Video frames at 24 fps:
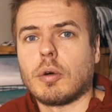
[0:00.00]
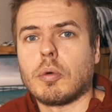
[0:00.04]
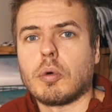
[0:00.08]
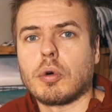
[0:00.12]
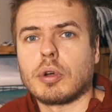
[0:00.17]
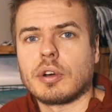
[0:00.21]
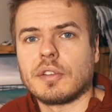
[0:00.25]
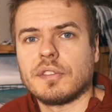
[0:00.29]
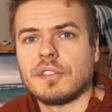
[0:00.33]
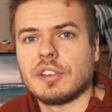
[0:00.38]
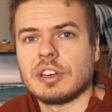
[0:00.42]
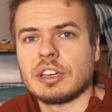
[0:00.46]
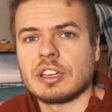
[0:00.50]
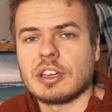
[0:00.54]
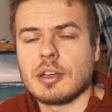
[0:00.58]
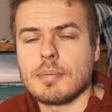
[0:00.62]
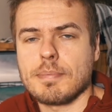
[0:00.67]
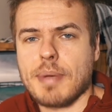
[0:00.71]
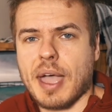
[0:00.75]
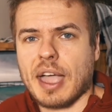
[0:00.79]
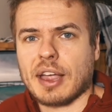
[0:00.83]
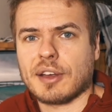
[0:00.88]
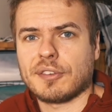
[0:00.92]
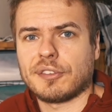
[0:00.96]
water vinegar
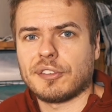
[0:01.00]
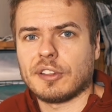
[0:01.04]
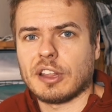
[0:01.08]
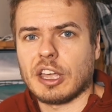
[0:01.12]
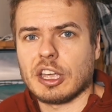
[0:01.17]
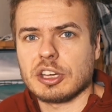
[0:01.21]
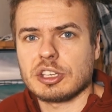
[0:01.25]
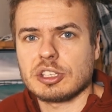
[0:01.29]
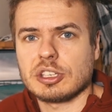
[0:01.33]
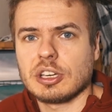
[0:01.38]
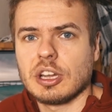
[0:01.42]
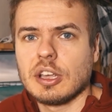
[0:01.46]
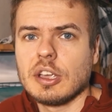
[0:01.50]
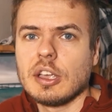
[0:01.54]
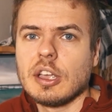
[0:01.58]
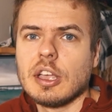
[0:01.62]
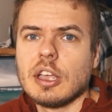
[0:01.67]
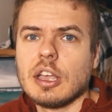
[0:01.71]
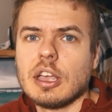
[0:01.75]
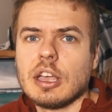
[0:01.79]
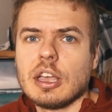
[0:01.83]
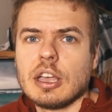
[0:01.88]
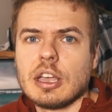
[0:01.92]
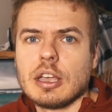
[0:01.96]
back flush
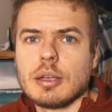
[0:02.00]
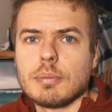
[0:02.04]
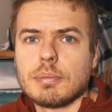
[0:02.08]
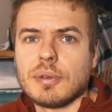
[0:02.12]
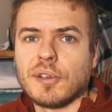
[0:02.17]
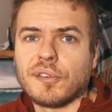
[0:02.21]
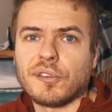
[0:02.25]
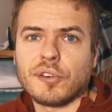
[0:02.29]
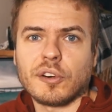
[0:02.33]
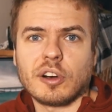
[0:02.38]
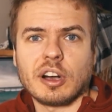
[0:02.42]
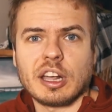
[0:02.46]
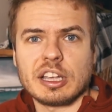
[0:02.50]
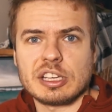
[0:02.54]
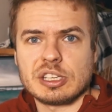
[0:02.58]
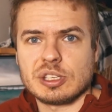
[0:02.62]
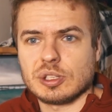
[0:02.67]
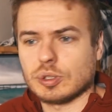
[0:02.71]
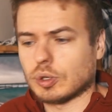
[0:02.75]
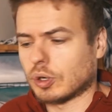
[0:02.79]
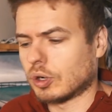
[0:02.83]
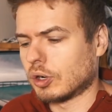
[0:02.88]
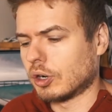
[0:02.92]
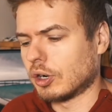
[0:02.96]
before I
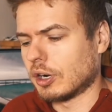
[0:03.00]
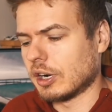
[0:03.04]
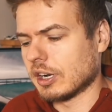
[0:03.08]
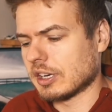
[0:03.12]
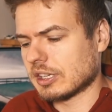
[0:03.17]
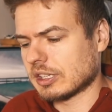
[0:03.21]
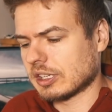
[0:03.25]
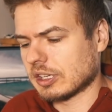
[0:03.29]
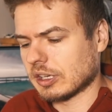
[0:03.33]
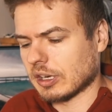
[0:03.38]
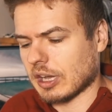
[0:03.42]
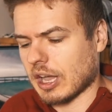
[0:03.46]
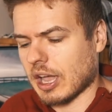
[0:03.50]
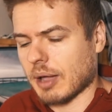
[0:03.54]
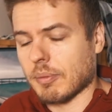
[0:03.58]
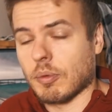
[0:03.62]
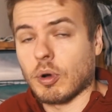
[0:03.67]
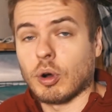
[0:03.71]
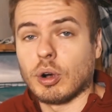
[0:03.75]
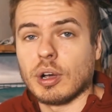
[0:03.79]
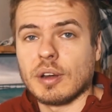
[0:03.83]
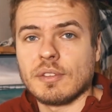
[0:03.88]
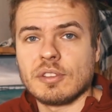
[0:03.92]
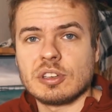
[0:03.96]
store it,
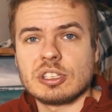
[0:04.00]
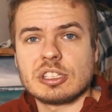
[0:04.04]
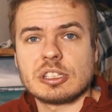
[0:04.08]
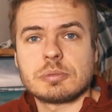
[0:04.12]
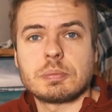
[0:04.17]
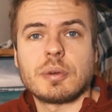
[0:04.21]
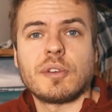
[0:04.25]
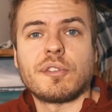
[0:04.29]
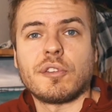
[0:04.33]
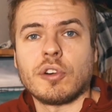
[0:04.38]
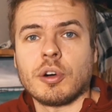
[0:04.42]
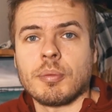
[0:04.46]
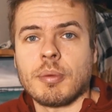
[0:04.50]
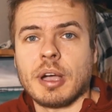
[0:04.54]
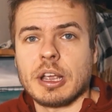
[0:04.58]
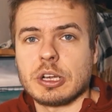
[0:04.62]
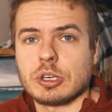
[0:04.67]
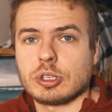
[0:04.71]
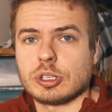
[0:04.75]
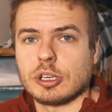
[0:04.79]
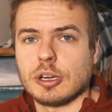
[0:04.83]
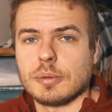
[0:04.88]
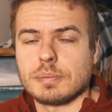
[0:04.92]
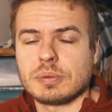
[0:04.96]
or even just before my
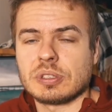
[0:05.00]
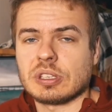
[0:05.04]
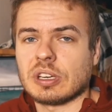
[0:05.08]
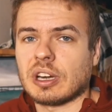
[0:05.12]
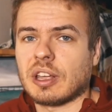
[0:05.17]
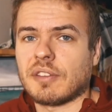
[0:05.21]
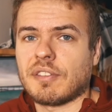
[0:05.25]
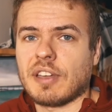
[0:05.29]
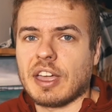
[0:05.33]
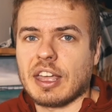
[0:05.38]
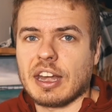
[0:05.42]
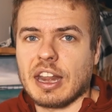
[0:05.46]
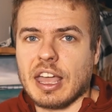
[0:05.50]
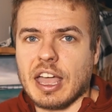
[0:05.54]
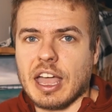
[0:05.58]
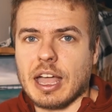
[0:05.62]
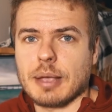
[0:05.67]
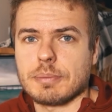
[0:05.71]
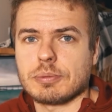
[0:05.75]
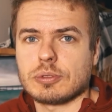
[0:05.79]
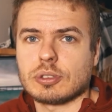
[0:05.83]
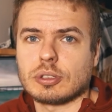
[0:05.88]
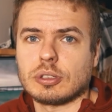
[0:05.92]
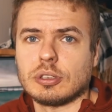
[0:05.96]
trips, and I've had
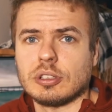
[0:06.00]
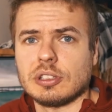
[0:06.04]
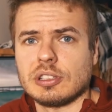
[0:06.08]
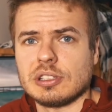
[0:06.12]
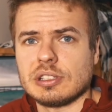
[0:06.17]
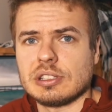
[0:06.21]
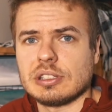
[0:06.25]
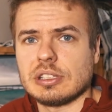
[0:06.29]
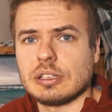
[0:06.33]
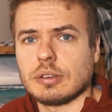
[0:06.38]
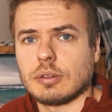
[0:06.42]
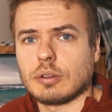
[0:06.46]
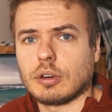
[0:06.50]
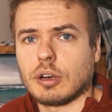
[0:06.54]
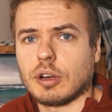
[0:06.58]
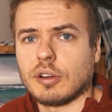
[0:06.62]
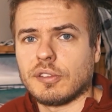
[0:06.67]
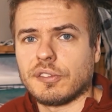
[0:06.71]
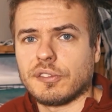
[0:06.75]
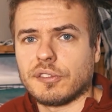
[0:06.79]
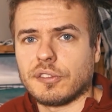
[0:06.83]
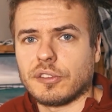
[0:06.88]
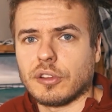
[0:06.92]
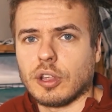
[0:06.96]
absolutely zero
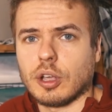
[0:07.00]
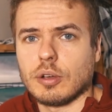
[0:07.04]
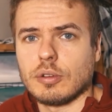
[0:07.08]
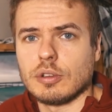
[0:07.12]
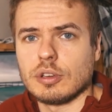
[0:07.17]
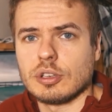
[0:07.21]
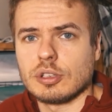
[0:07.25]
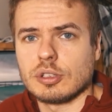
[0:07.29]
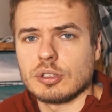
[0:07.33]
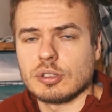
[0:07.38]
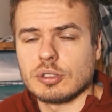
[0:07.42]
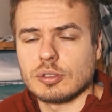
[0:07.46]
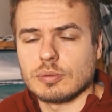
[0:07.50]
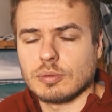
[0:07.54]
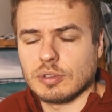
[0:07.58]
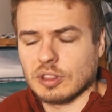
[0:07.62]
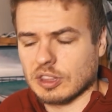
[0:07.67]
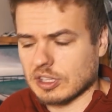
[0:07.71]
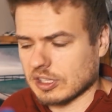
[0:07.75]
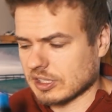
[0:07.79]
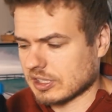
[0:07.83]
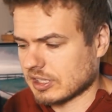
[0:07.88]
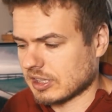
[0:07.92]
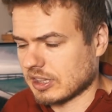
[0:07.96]
flow issues with
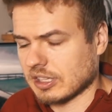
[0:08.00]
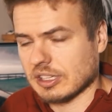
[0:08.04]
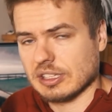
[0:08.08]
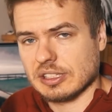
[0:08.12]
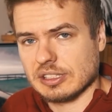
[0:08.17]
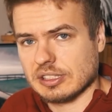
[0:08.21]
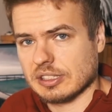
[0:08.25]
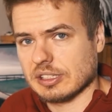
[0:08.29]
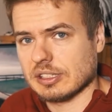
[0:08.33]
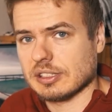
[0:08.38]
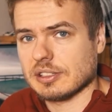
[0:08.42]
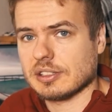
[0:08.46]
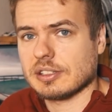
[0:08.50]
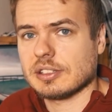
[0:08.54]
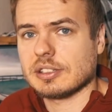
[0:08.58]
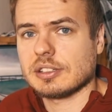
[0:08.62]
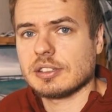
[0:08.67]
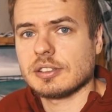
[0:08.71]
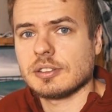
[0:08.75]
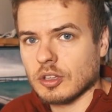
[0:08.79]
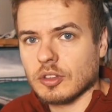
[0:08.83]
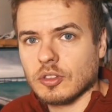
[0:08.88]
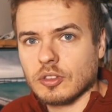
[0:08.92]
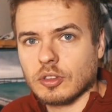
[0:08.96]
this thing
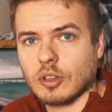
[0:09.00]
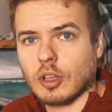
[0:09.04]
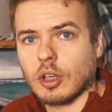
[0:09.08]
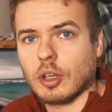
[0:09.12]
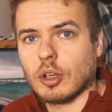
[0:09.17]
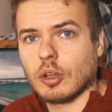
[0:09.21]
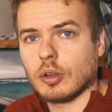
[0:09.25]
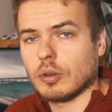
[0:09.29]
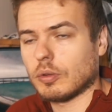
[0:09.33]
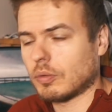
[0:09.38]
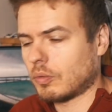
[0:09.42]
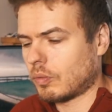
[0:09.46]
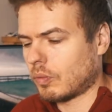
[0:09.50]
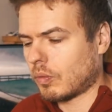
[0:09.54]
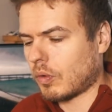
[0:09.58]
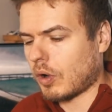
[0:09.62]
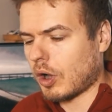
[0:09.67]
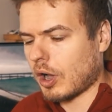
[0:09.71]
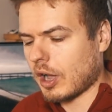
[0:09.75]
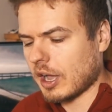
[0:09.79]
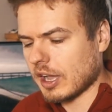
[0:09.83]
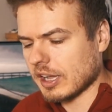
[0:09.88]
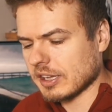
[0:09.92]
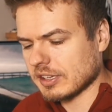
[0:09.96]
since. So
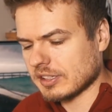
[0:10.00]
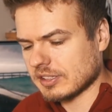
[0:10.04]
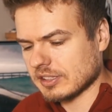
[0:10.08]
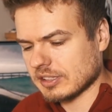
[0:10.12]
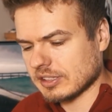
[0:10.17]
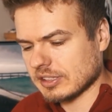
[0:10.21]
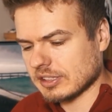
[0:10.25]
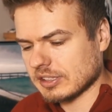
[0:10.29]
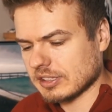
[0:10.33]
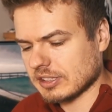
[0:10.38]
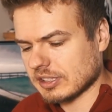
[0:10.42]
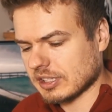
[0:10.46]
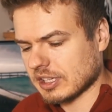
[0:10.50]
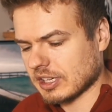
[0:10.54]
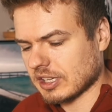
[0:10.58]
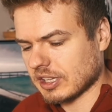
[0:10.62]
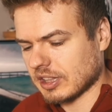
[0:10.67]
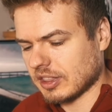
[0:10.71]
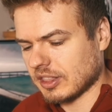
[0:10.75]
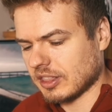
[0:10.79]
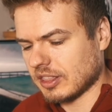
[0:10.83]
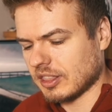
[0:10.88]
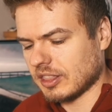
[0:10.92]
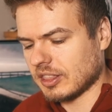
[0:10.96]
why did
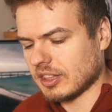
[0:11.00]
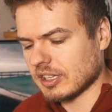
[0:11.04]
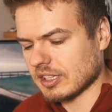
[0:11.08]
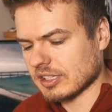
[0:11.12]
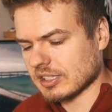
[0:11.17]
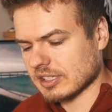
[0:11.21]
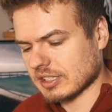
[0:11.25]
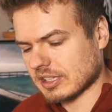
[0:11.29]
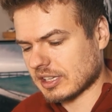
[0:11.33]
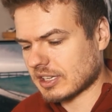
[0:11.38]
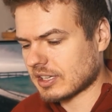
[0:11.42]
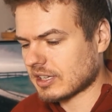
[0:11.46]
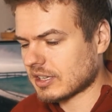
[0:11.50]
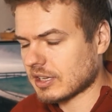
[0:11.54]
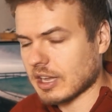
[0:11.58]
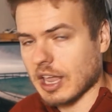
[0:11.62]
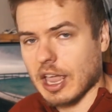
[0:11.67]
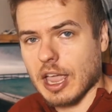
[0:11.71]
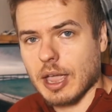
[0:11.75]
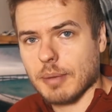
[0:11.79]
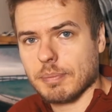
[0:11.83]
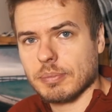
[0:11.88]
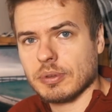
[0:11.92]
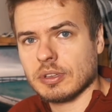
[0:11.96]
this
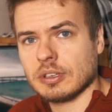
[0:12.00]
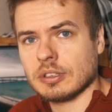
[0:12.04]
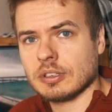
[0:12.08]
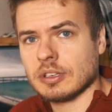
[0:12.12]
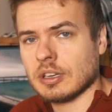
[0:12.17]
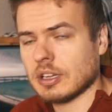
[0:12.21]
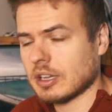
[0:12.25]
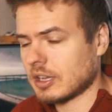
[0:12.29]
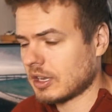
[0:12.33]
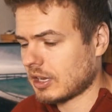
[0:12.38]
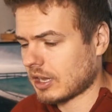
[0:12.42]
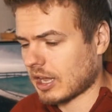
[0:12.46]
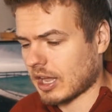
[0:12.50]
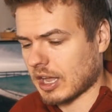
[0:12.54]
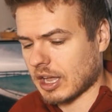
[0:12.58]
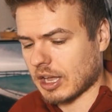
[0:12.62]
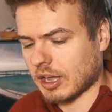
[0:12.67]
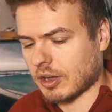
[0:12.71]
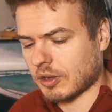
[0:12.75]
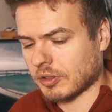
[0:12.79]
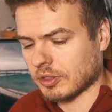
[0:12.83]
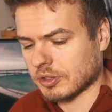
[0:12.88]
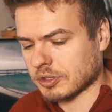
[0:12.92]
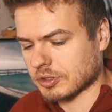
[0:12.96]
happen
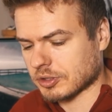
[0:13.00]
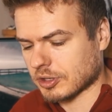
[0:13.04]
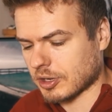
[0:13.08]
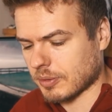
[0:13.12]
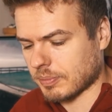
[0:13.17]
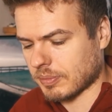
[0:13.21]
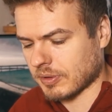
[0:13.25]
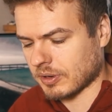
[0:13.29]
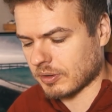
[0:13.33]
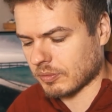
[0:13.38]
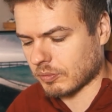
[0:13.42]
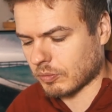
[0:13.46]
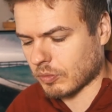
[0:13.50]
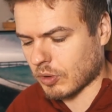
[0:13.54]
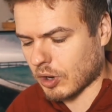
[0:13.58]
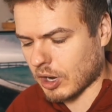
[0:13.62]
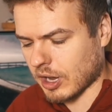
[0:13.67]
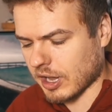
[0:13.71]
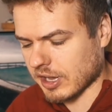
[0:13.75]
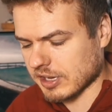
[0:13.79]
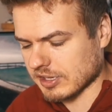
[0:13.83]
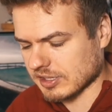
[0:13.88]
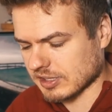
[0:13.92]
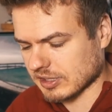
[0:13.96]
on the trip, and
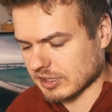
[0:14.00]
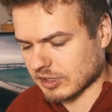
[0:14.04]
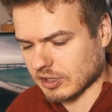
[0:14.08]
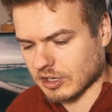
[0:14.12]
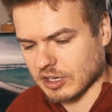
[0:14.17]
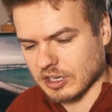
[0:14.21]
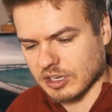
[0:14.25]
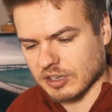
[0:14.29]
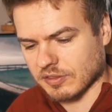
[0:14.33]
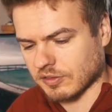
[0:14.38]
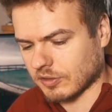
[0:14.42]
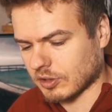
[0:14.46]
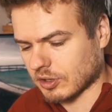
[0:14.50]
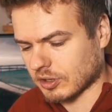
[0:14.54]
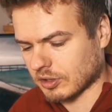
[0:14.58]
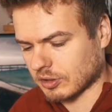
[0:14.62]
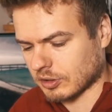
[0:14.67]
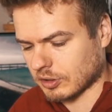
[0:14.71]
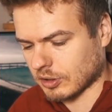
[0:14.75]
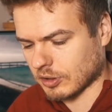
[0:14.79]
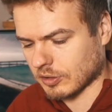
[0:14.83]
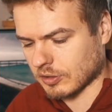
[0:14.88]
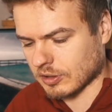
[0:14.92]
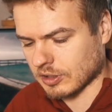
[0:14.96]
why is it kind of
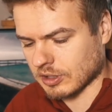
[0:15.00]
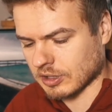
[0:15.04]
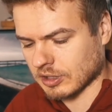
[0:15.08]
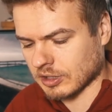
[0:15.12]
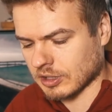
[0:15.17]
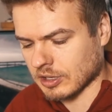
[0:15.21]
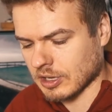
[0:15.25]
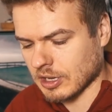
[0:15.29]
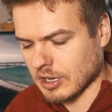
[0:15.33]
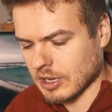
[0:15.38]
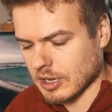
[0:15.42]
not going